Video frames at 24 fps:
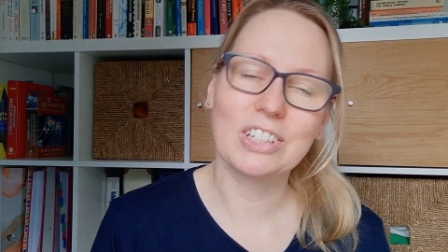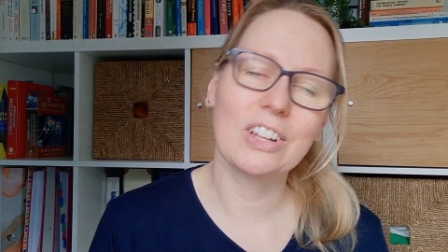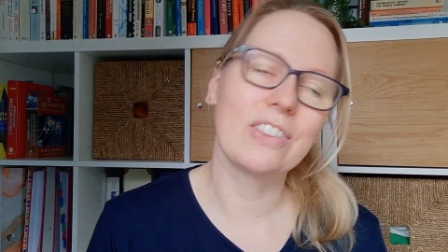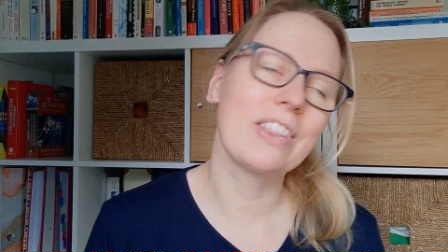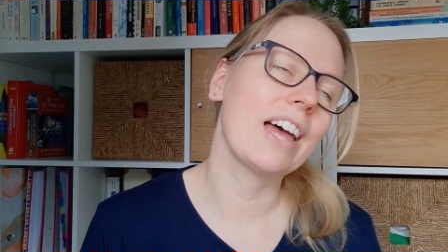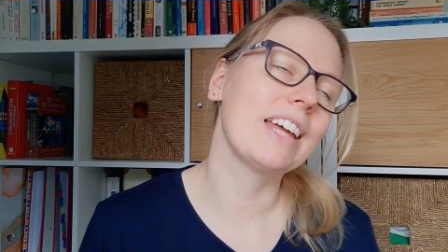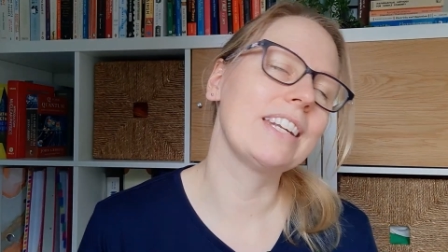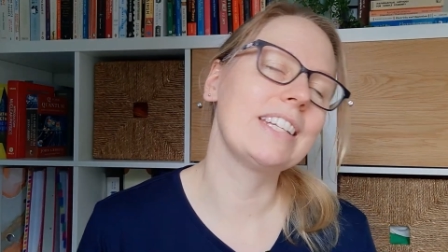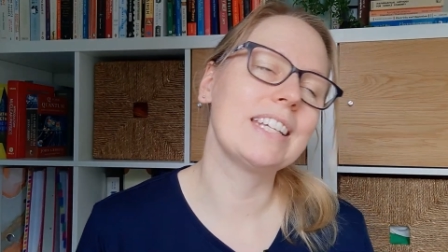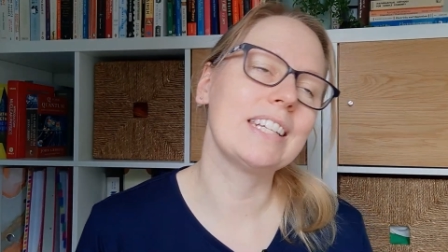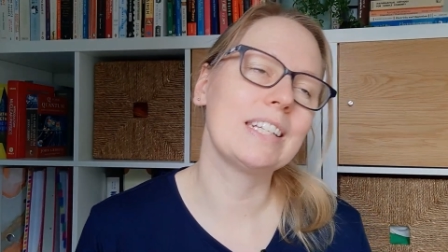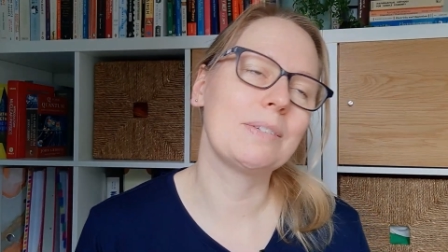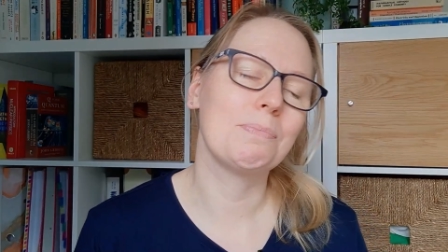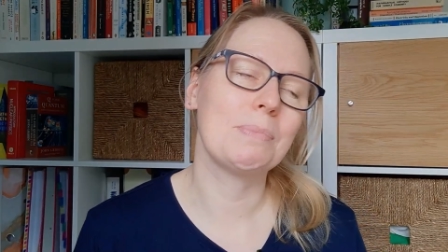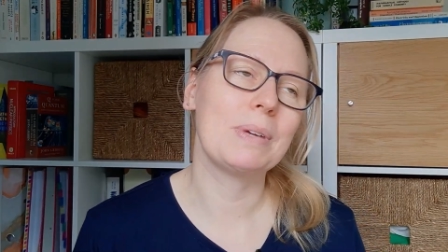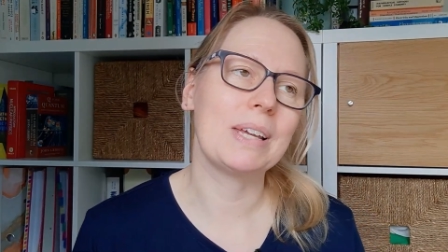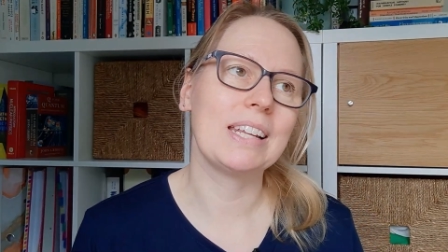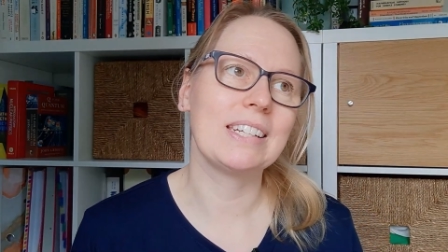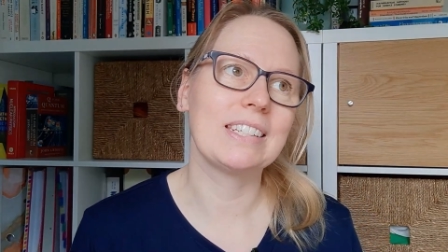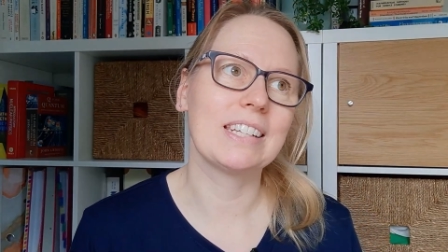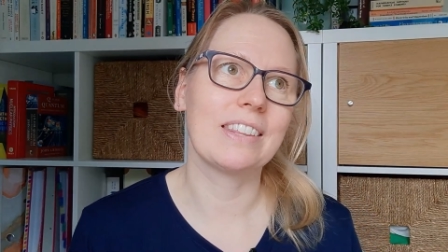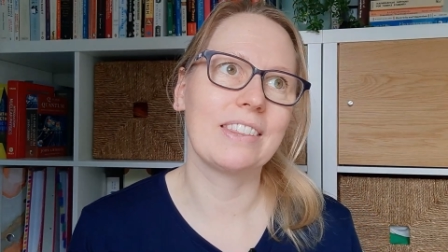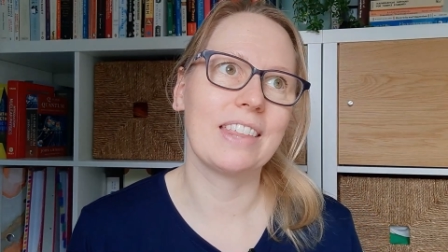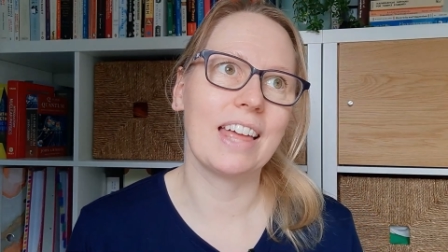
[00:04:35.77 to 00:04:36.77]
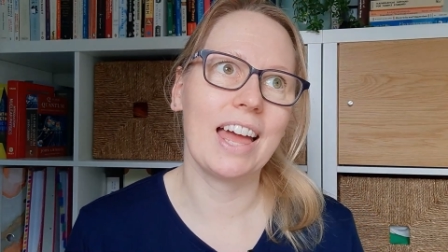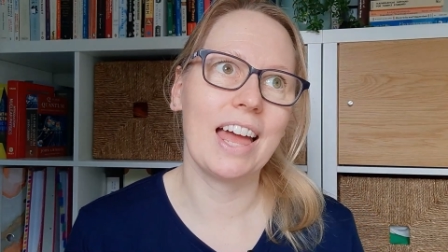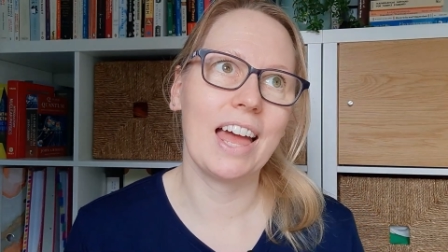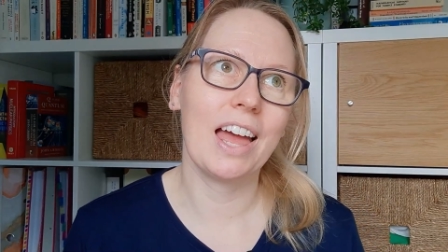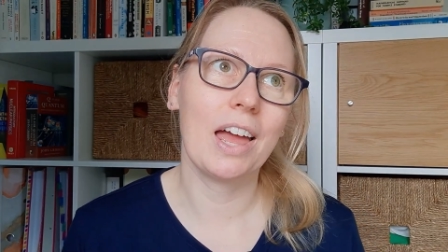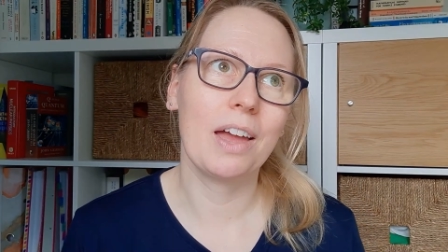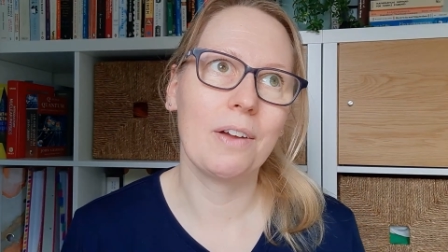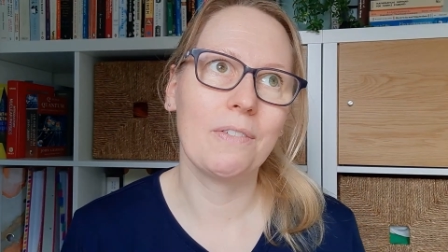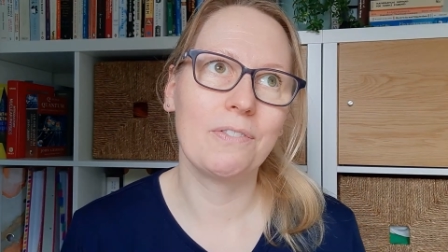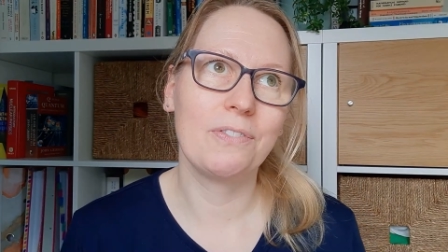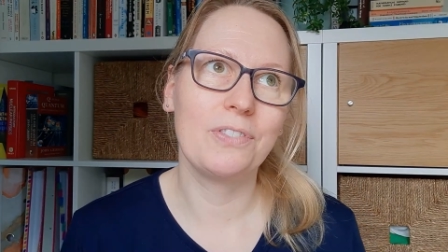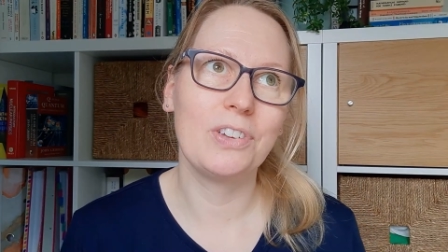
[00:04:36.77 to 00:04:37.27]
so that is means that
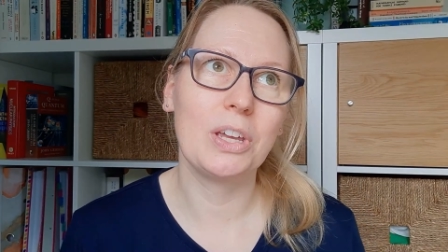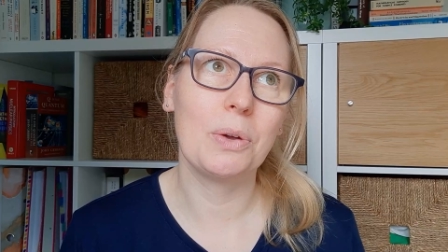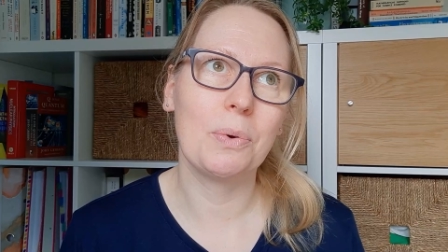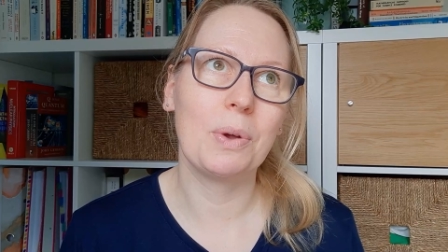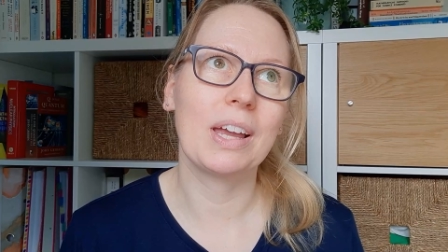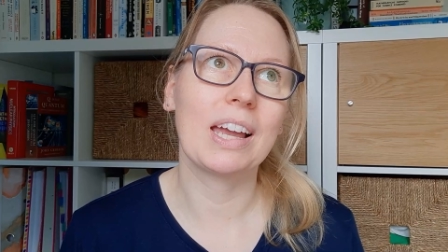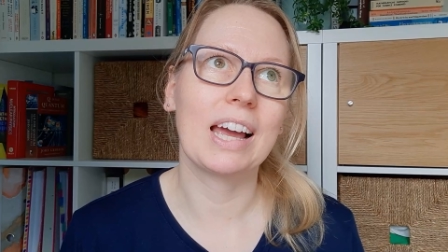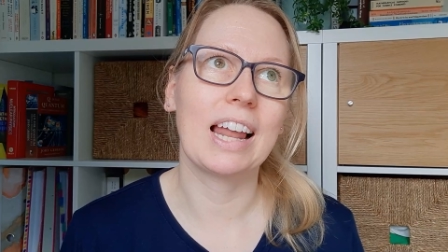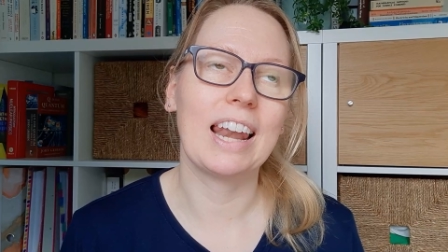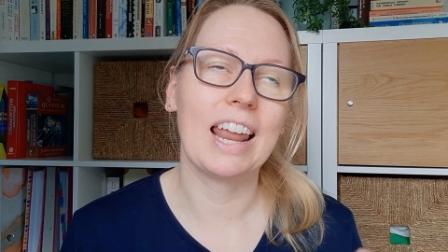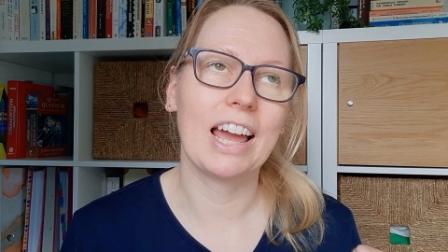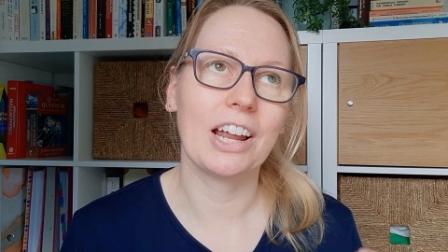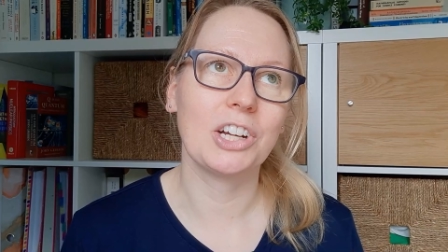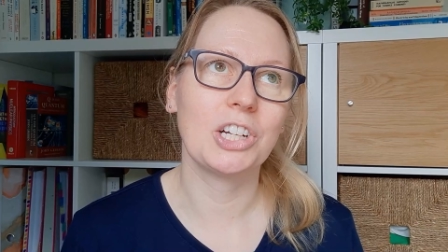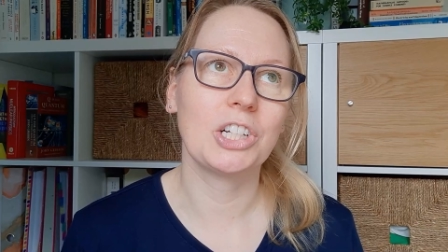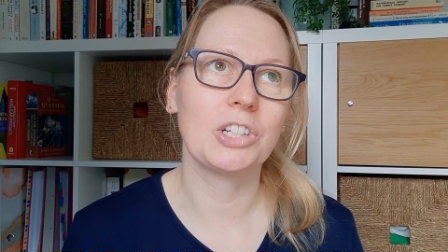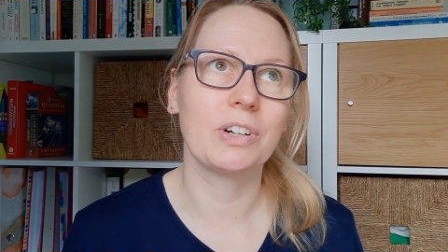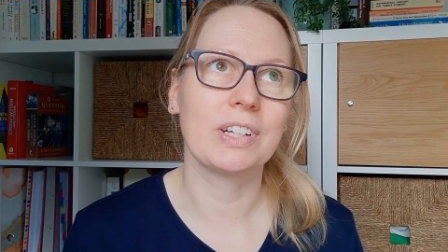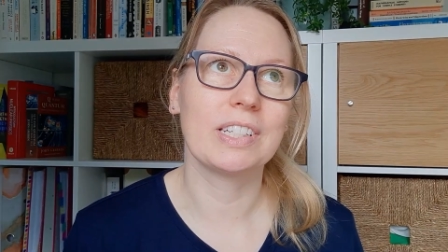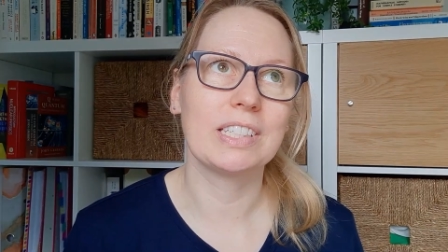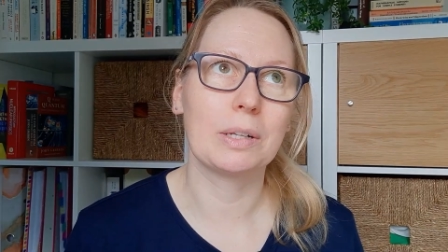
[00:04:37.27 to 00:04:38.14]
they're viewing a lecturer